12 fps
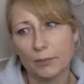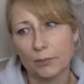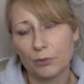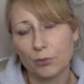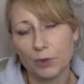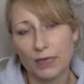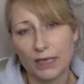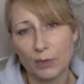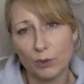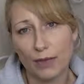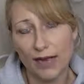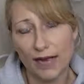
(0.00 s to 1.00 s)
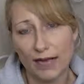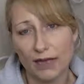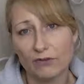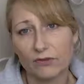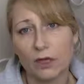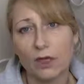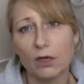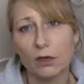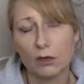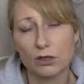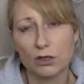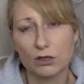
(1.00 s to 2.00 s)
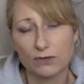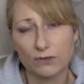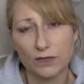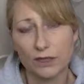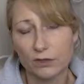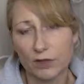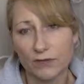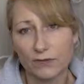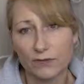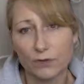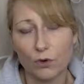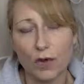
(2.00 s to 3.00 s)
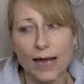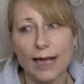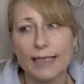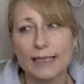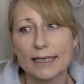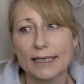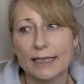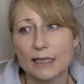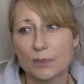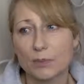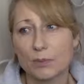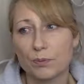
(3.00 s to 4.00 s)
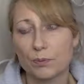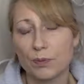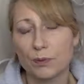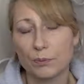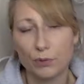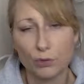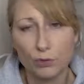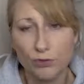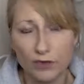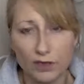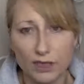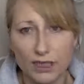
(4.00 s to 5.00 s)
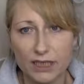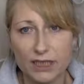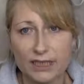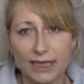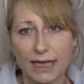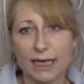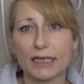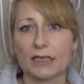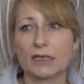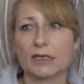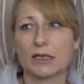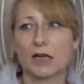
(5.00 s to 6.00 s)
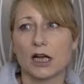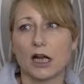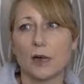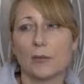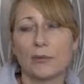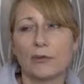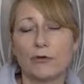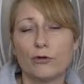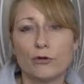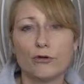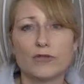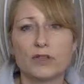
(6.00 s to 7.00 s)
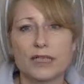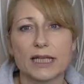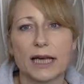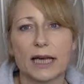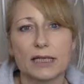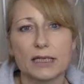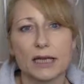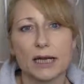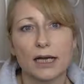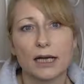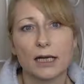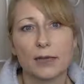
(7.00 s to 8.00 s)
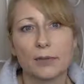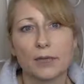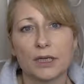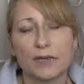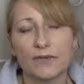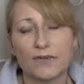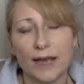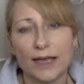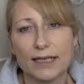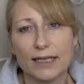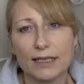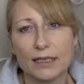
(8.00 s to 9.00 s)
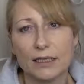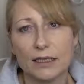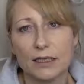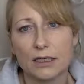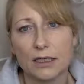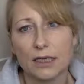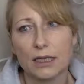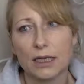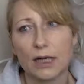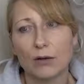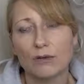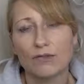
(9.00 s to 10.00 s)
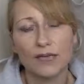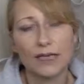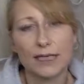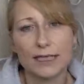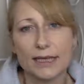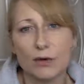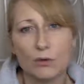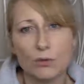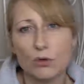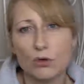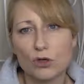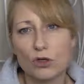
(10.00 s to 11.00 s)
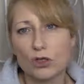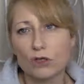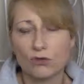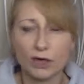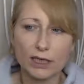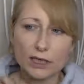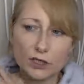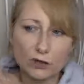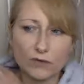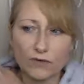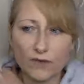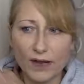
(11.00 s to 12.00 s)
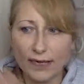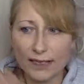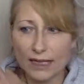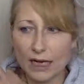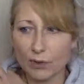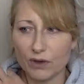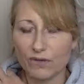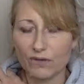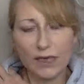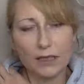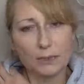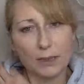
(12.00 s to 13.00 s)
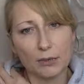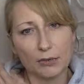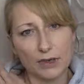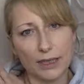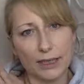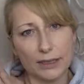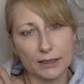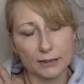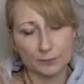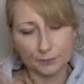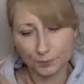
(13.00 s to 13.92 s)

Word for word: But we, we have a lot to feel grateful for. And it has been proven, that the science proves that um, it affects our feelings, our emotions. Gratitude affects how we feel about things.